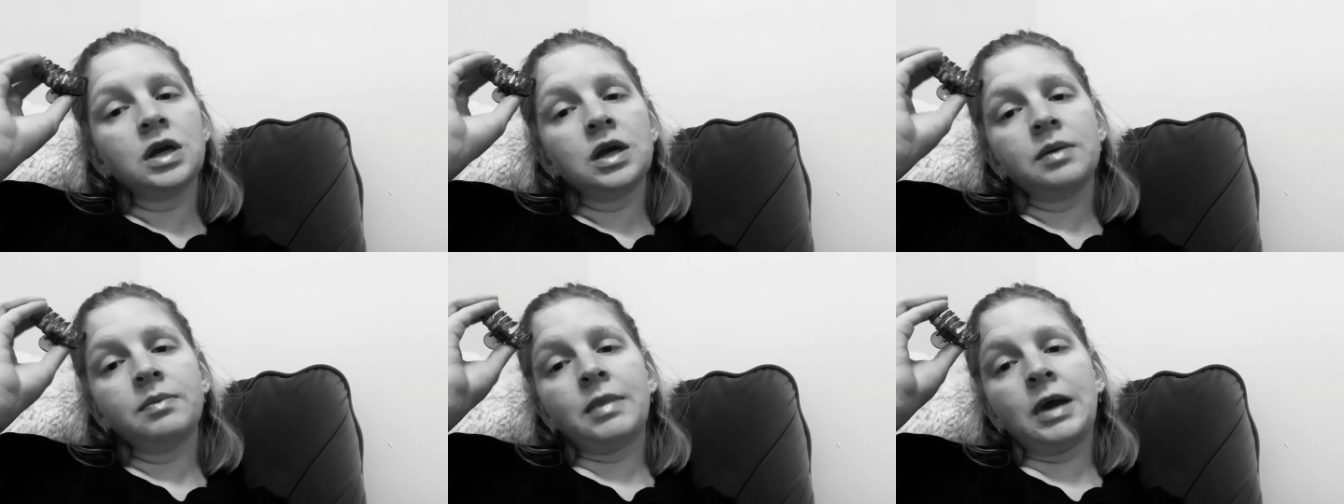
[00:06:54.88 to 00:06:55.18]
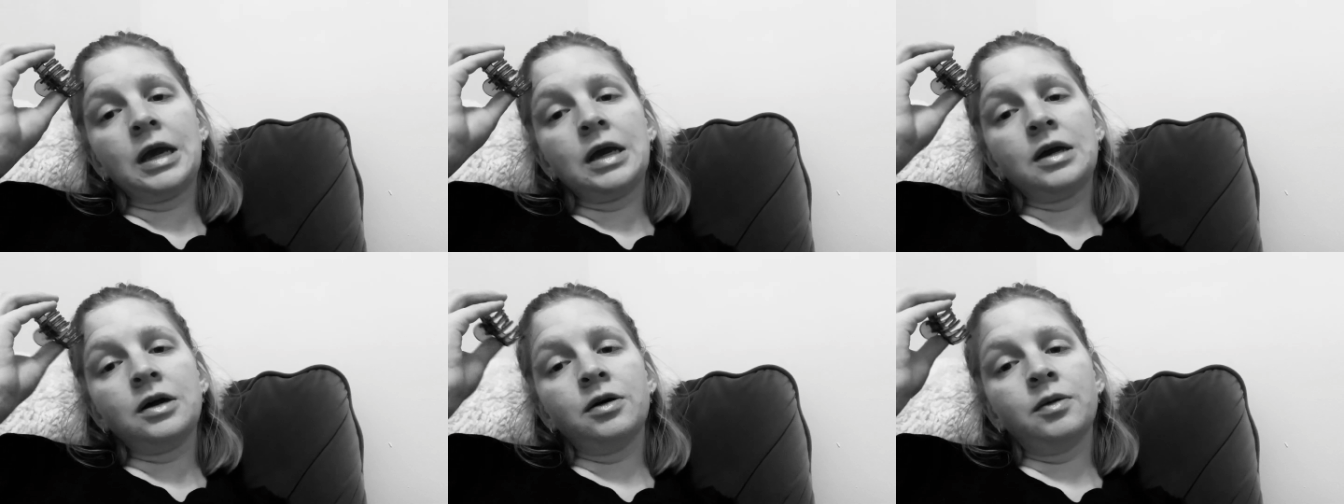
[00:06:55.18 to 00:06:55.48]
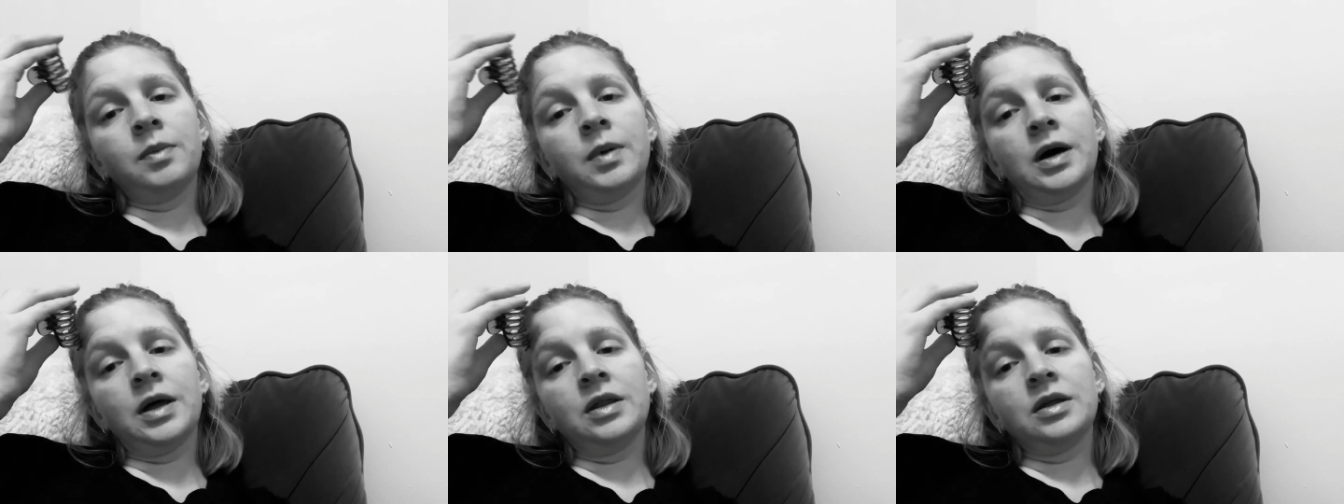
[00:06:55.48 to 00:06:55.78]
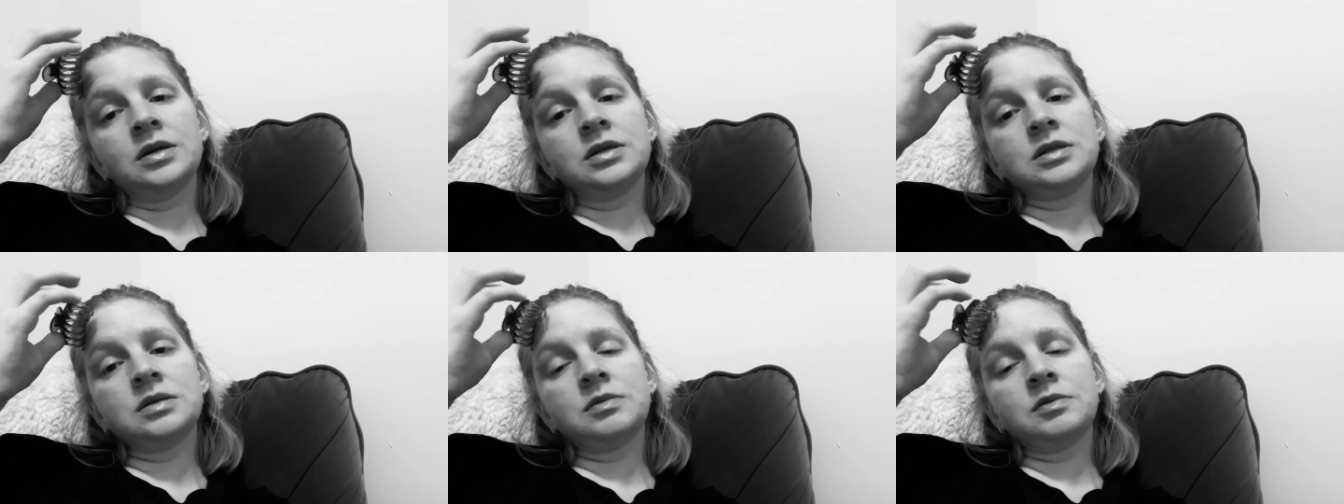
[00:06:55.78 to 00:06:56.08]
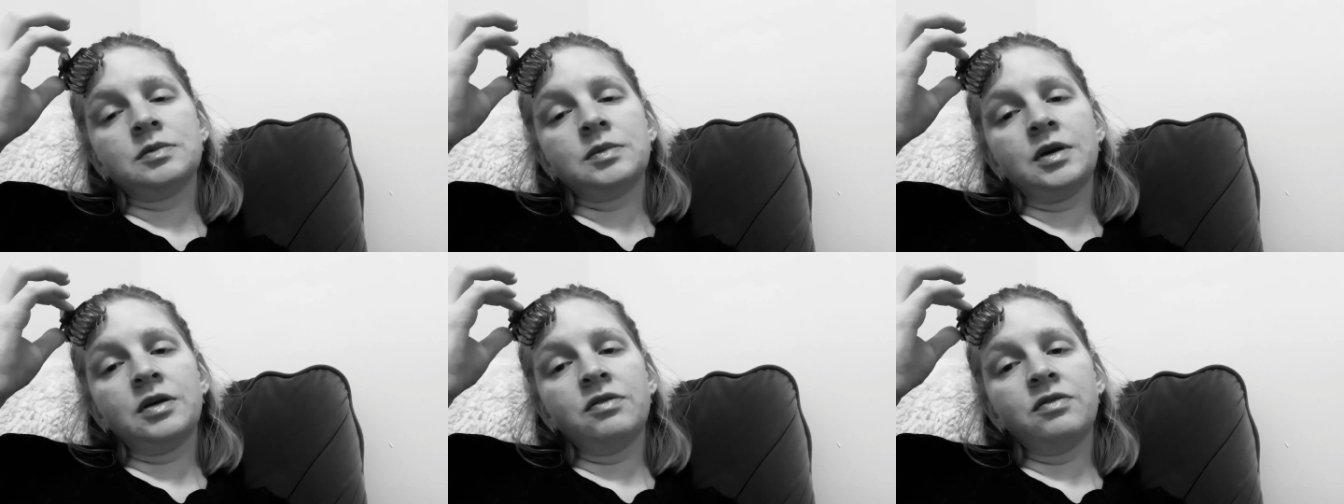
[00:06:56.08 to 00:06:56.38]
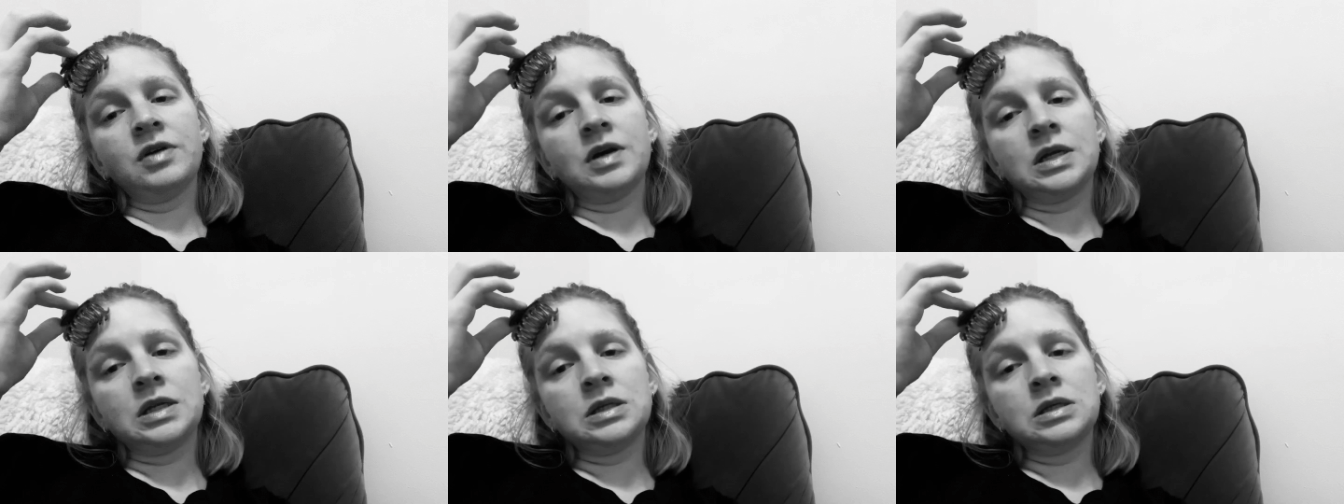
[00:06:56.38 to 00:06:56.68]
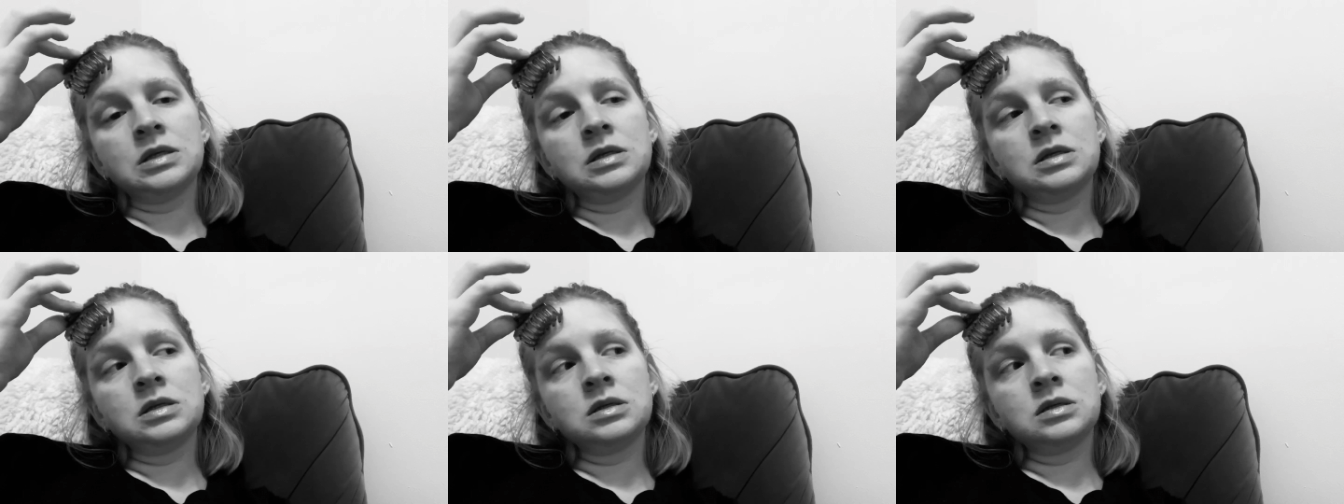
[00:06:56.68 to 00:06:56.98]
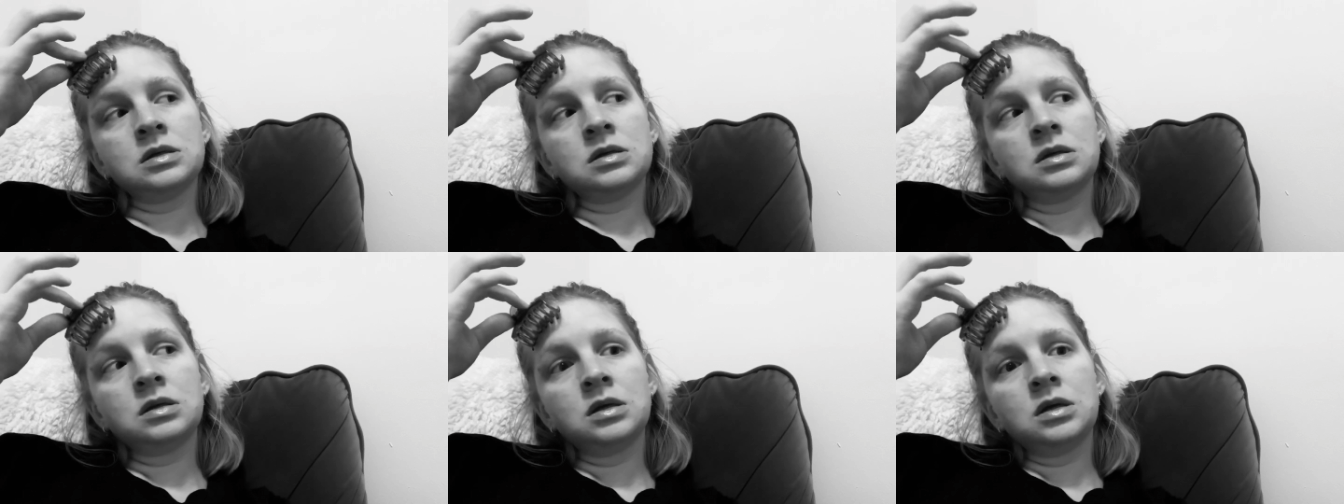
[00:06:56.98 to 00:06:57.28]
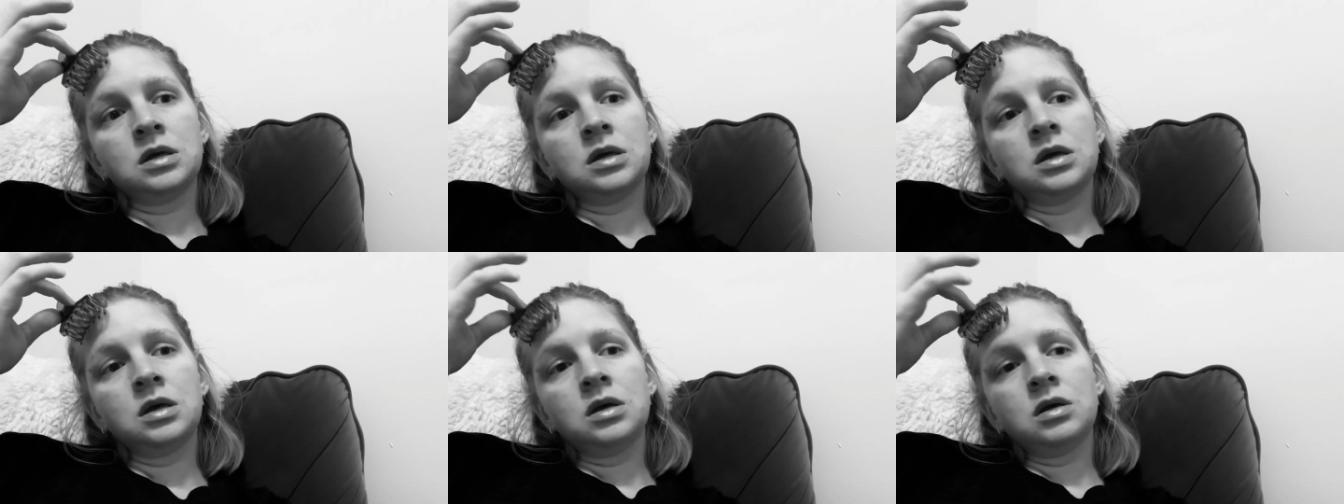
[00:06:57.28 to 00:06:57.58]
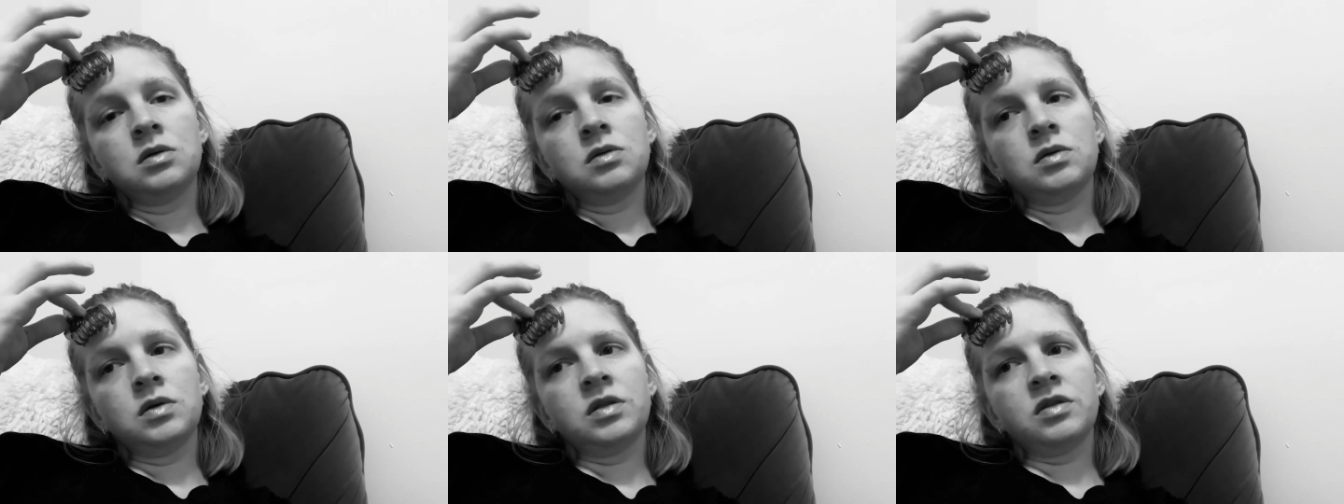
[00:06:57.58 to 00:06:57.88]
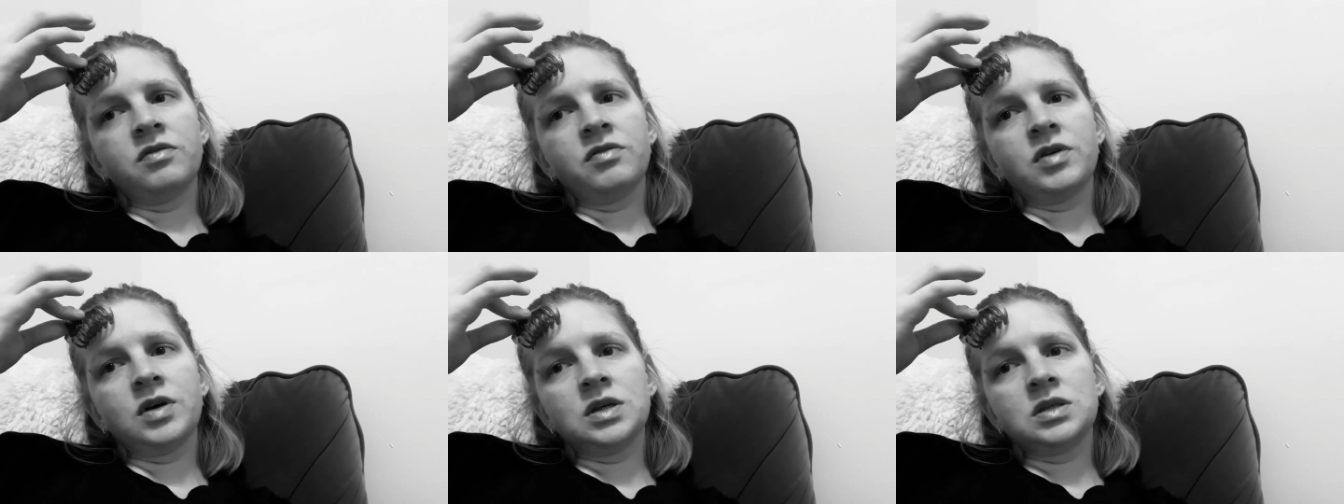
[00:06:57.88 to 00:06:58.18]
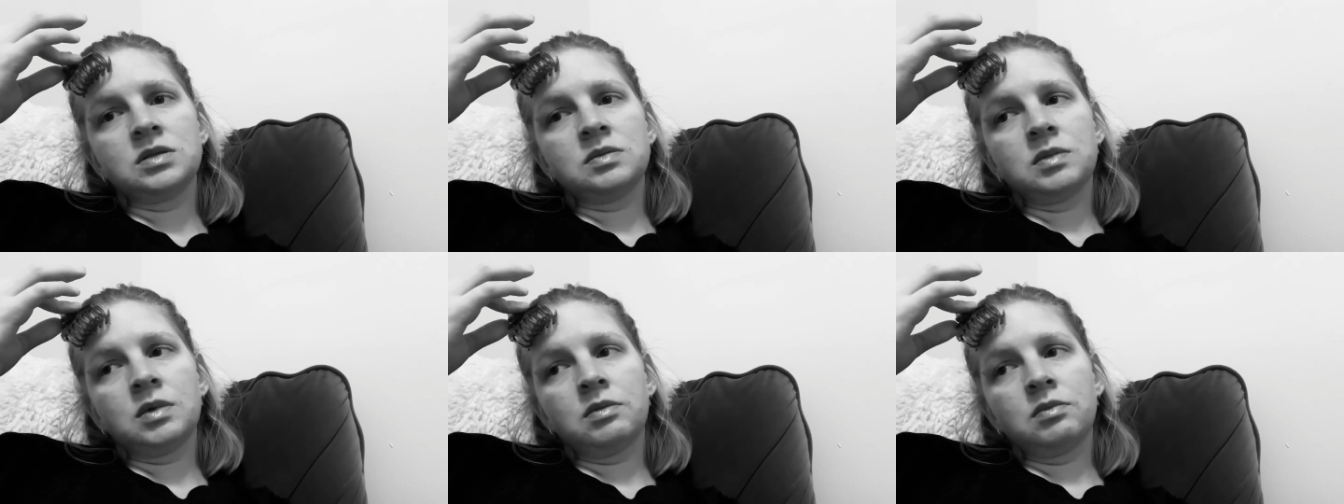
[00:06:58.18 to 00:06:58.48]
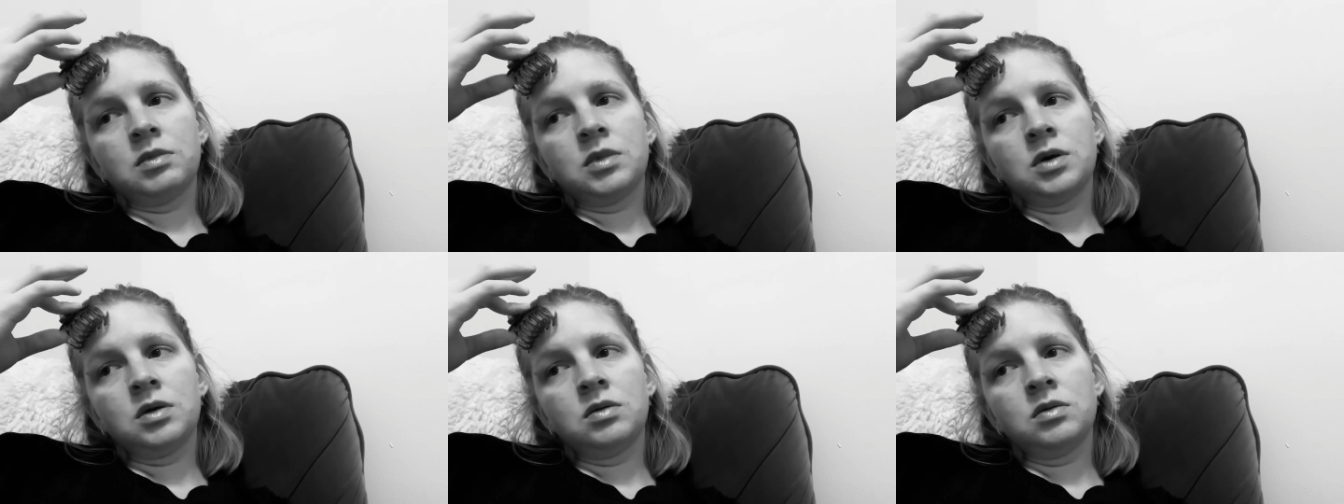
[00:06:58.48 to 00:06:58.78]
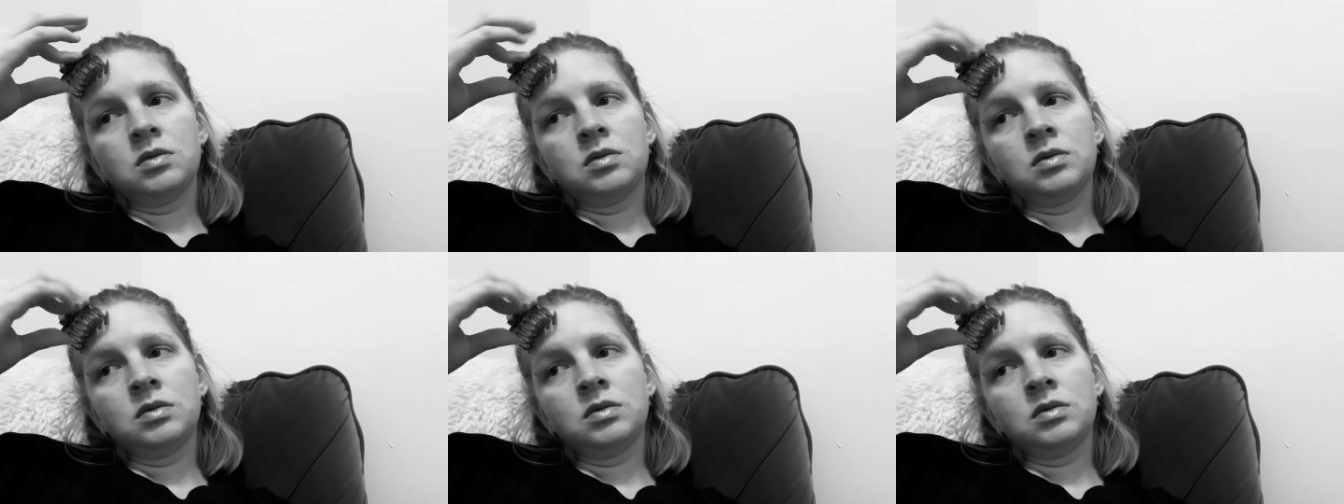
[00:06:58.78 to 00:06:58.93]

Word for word: Might go bother some of my friends with a voice memo.